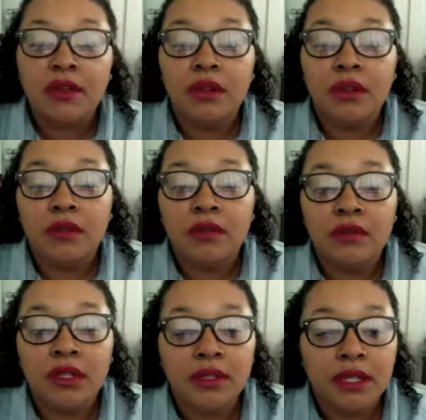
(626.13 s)
you know,
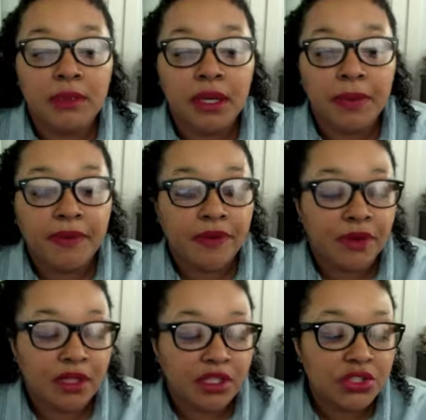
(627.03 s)
look them up if
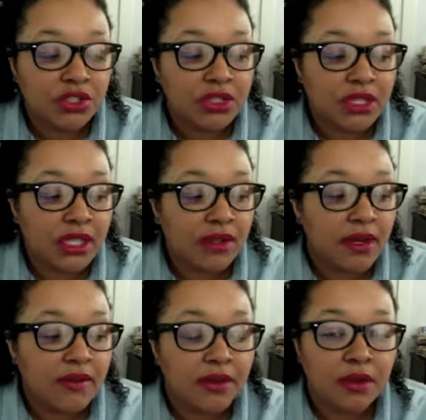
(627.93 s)
you're interested and
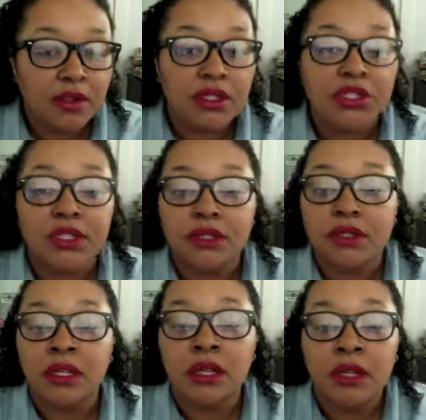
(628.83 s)
you have any questions.